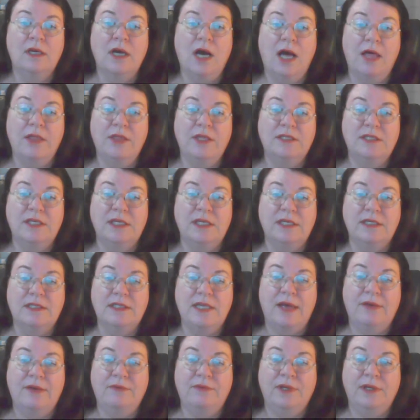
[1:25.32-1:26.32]
God, this thing is
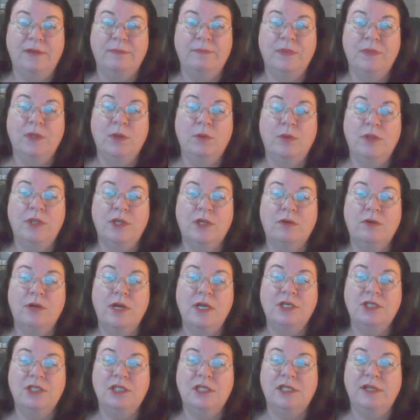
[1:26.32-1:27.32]
heavy. With a
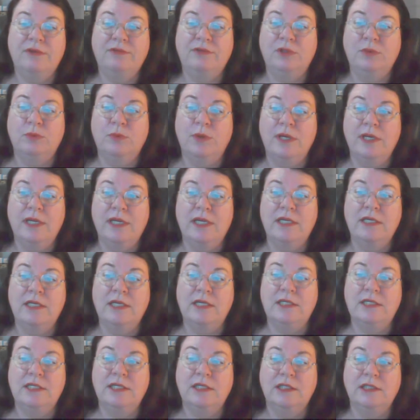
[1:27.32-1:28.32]
grunt, she lifted one end
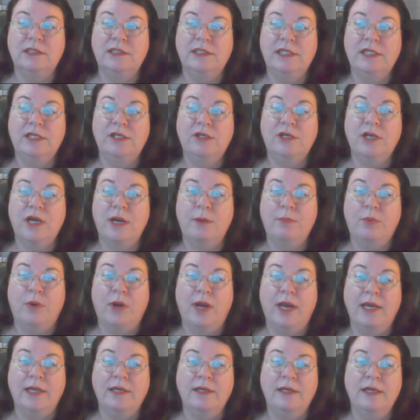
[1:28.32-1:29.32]
until it teetered
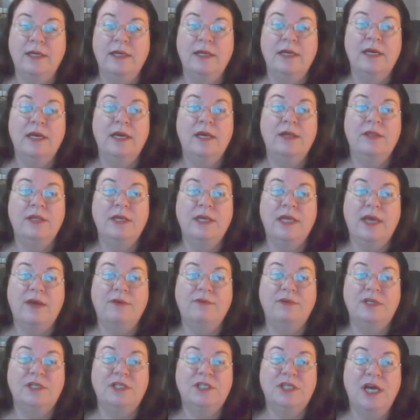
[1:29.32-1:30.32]
upright, then
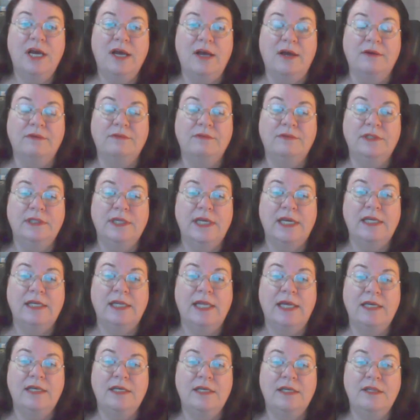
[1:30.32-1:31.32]
gave it a shove. It
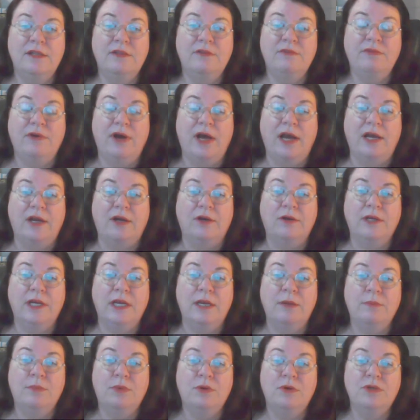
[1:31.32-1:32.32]
landed in the fire,
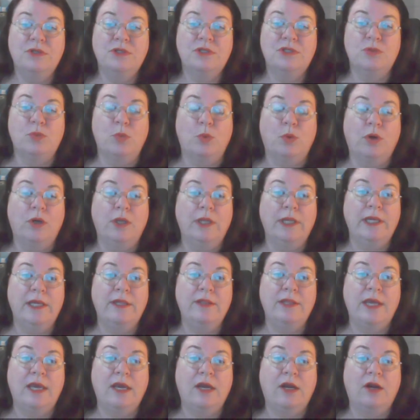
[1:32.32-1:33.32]
embers swirling
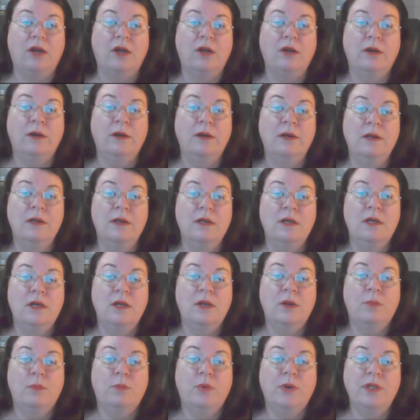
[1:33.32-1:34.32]
in the air.
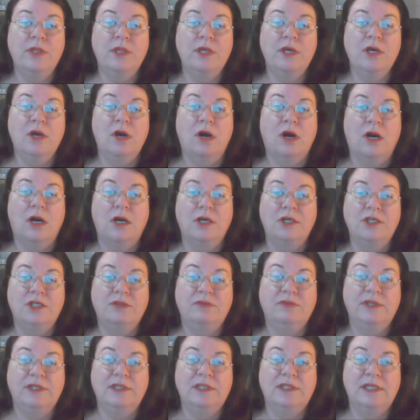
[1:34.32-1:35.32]
Breathing hard,
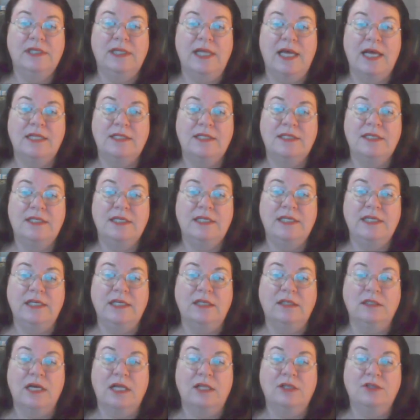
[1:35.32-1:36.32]
she flicked a glance at the
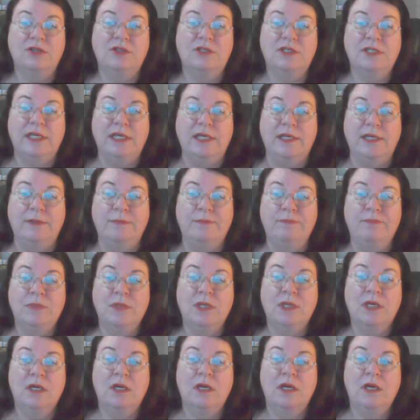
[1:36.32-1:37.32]
teal-colored sea.
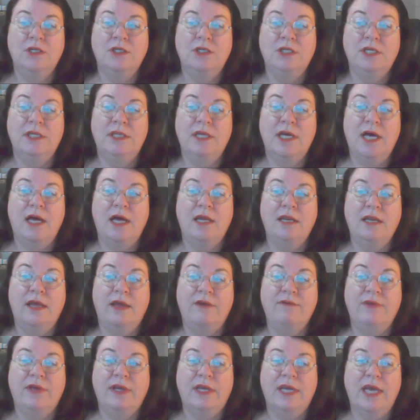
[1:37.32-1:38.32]
She thought
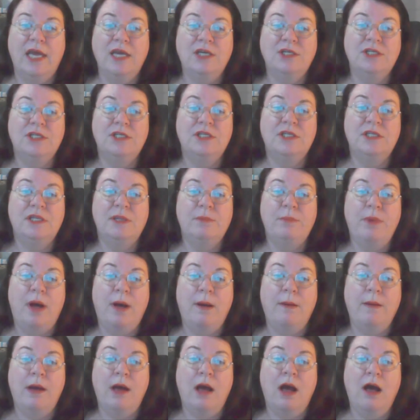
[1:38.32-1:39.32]
a vacation to the
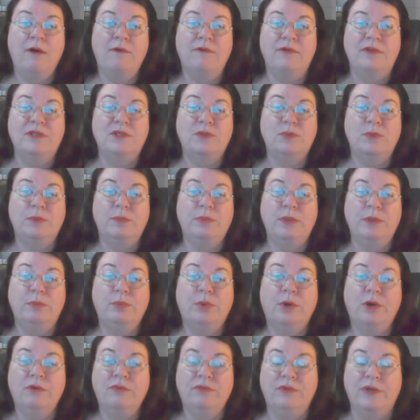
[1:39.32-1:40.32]
Bahamas would be
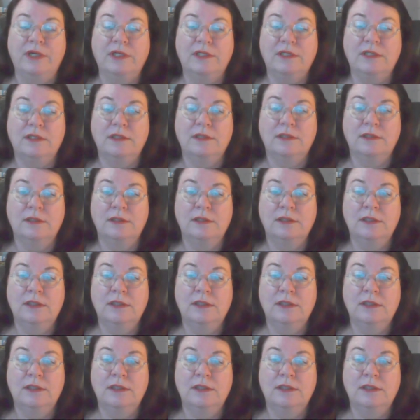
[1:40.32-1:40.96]
perfect,